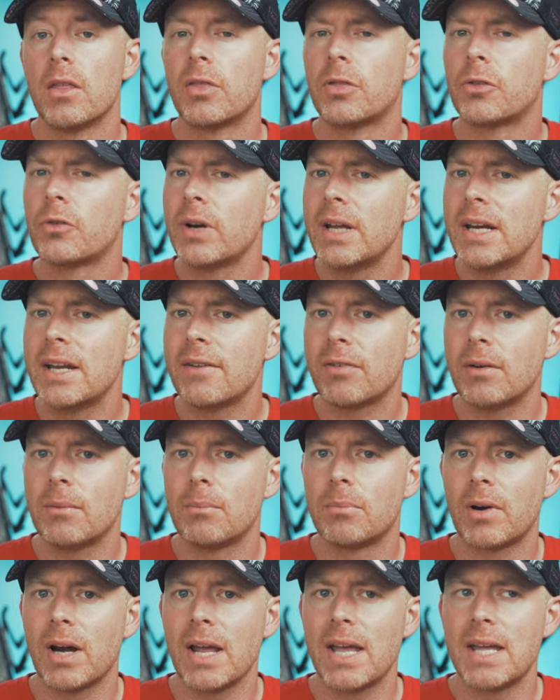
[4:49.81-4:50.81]
3 different
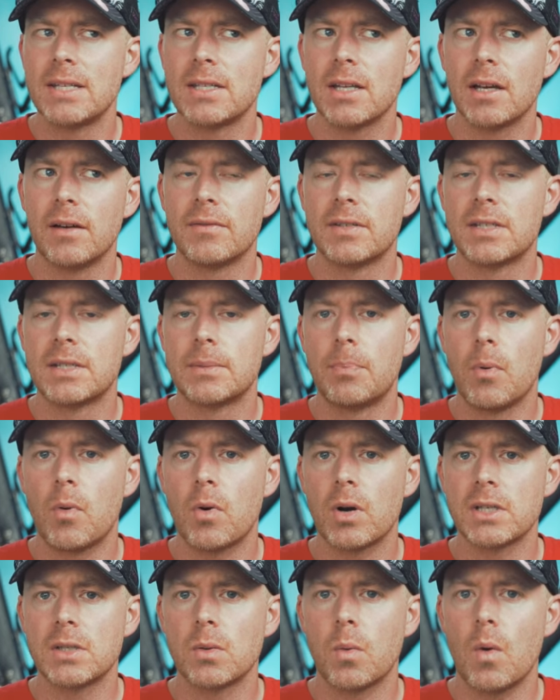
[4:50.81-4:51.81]
brands of
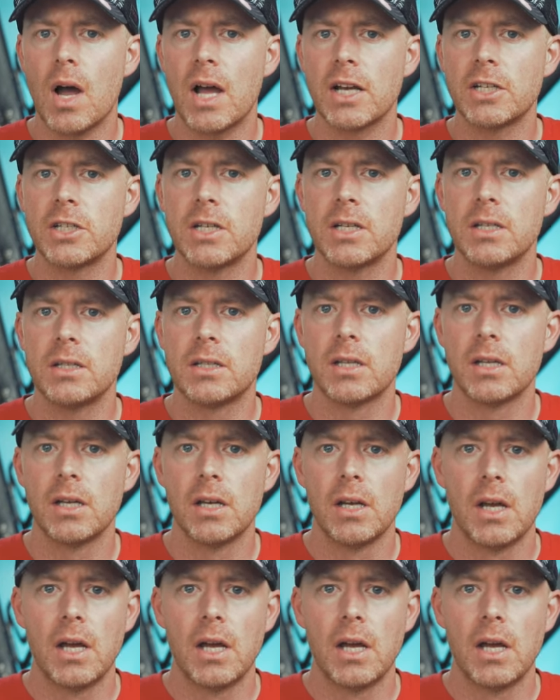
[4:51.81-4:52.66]
sports watches,